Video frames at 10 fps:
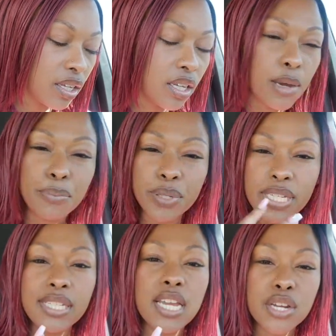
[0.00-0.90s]

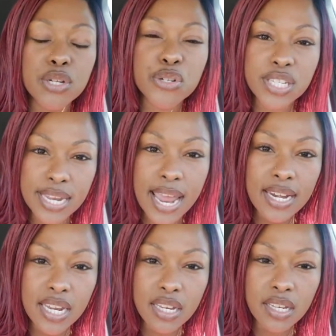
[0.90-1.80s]
completely
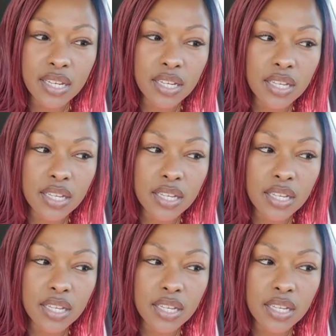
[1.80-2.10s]
understanding